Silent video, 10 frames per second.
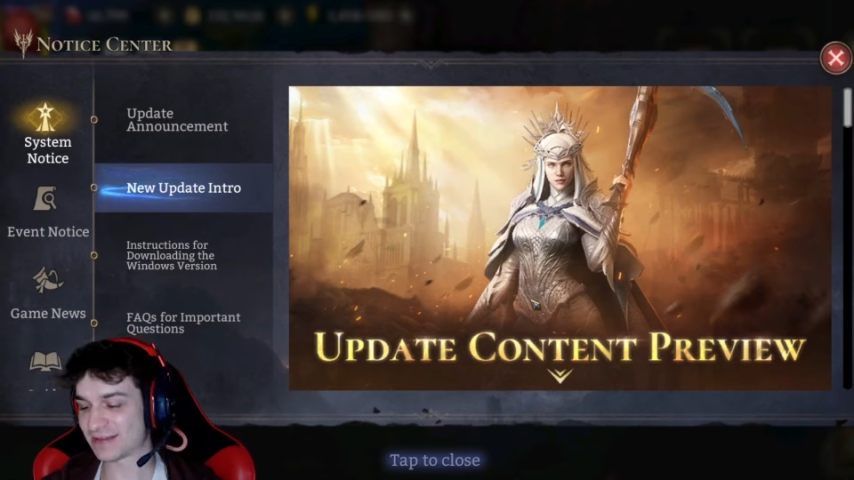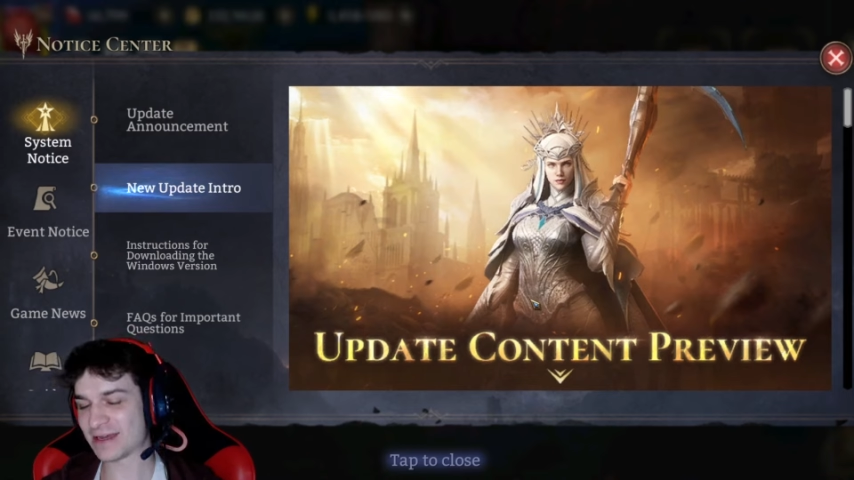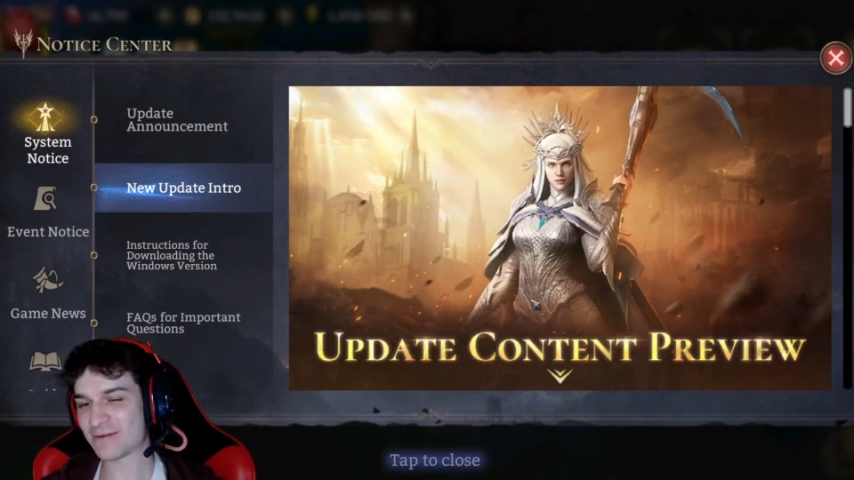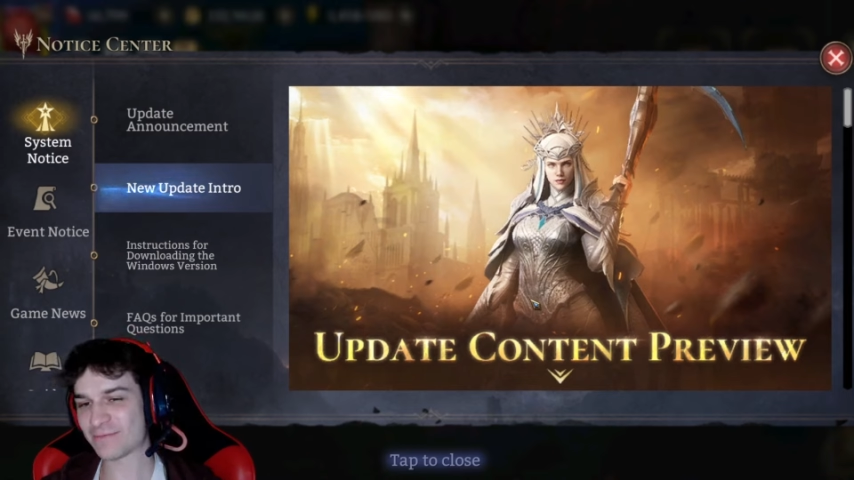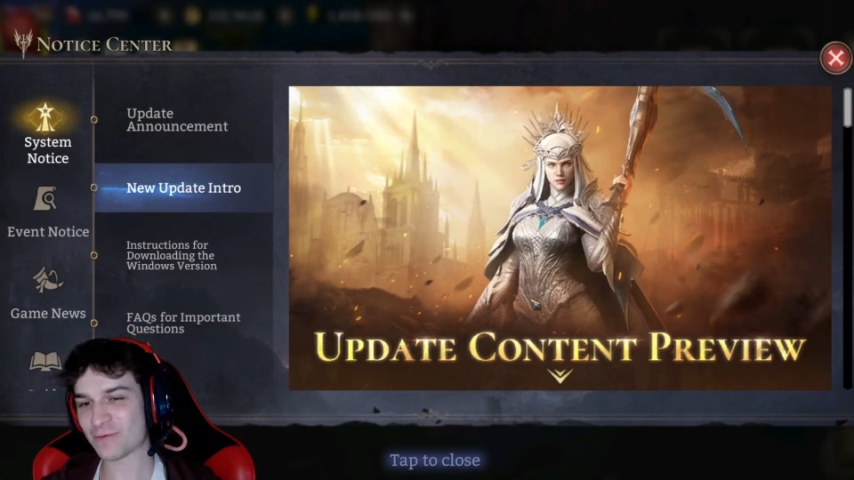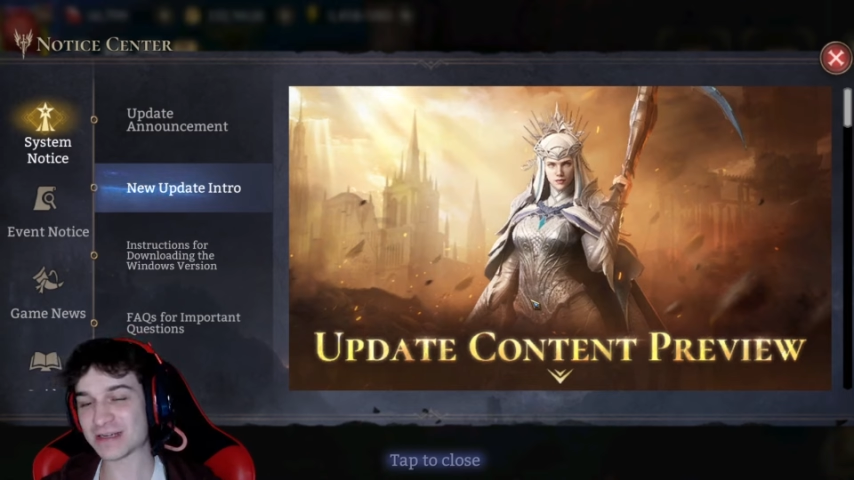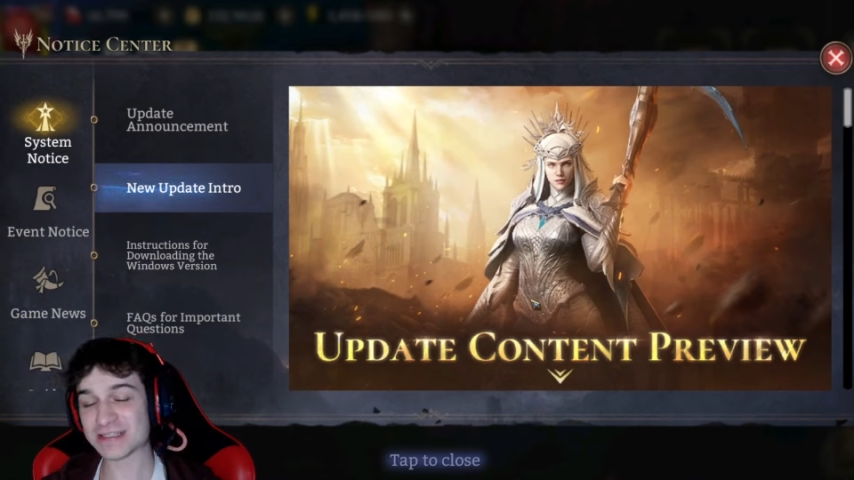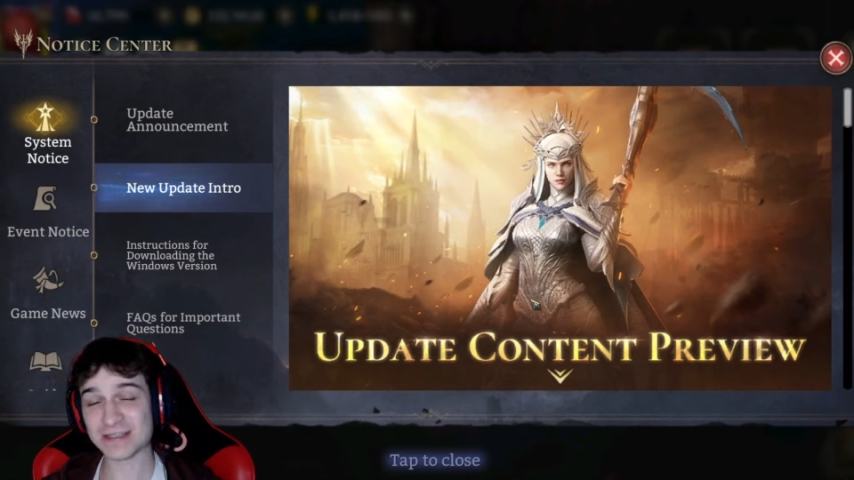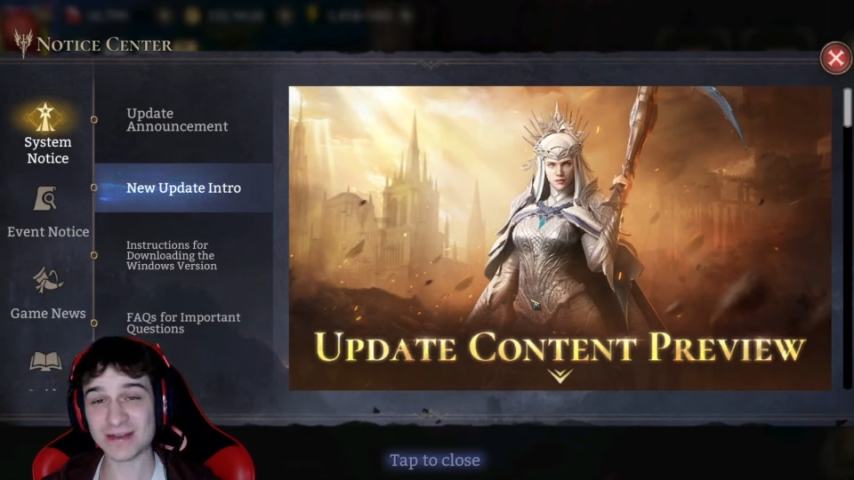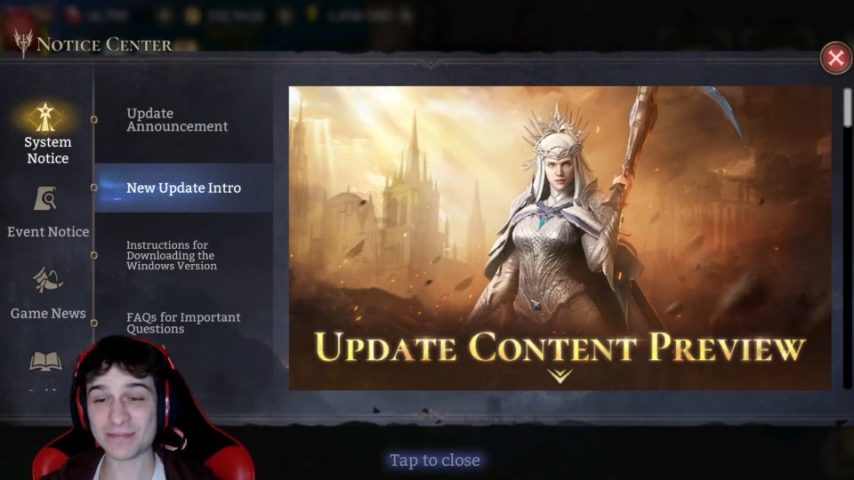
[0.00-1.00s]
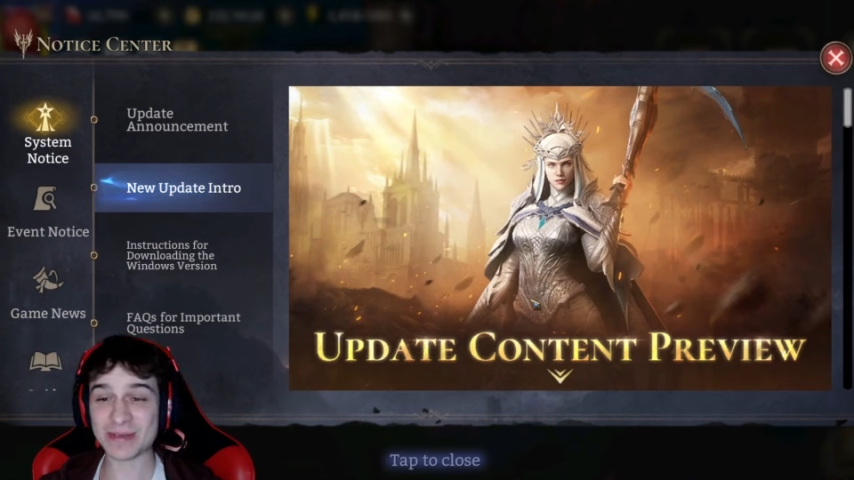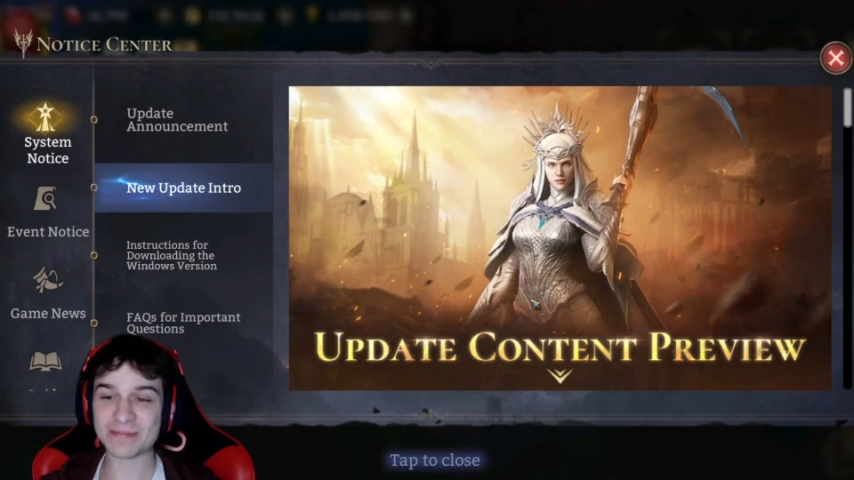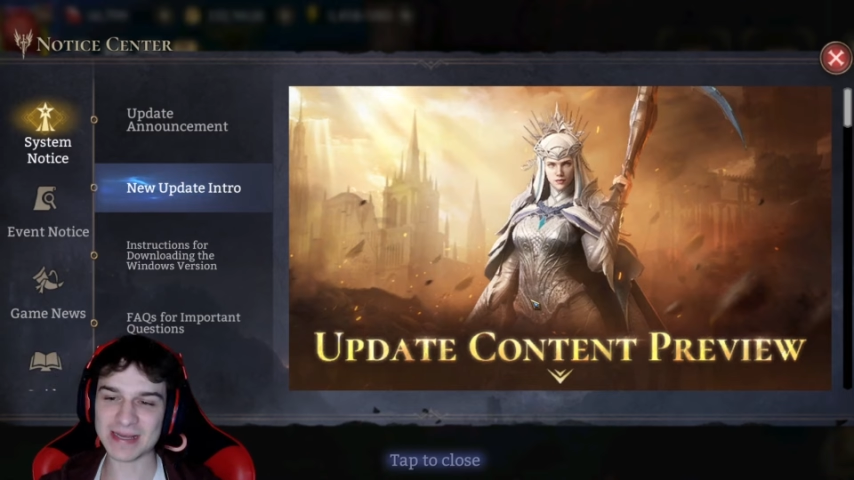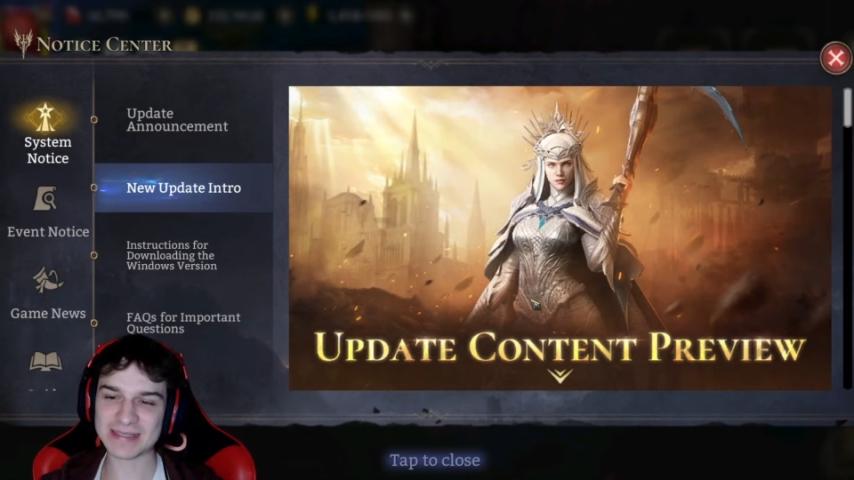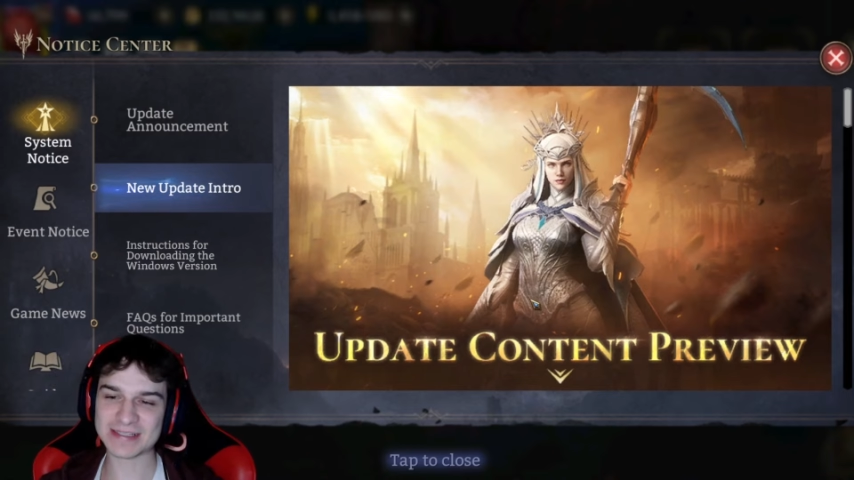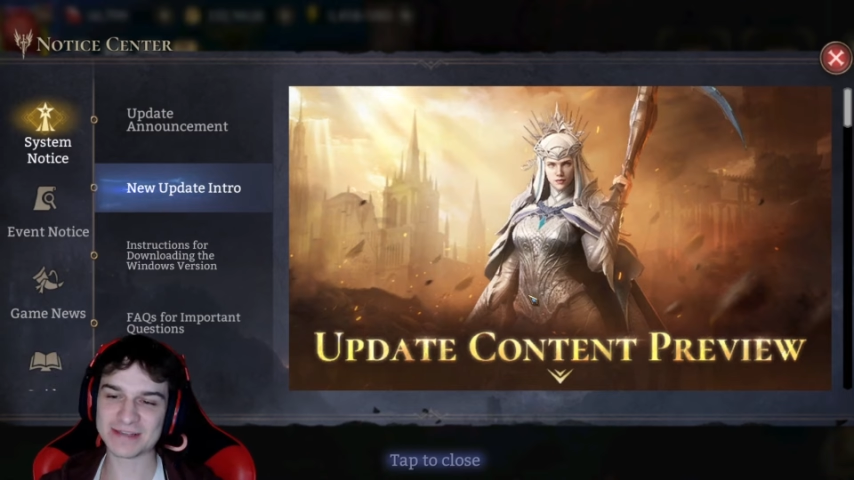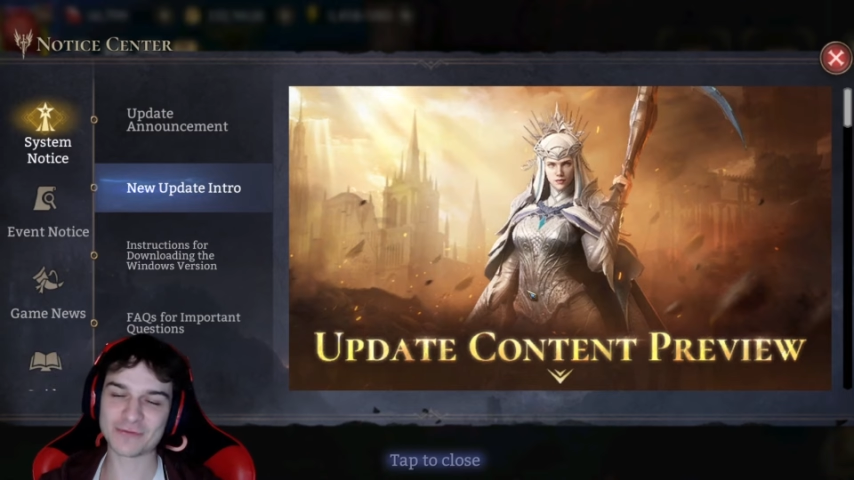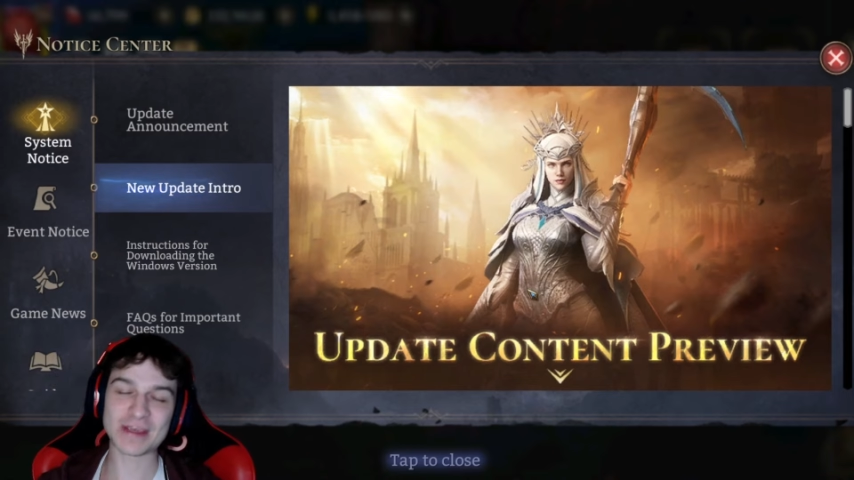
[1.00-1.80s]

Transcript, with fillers: therefore it's gonna be massive,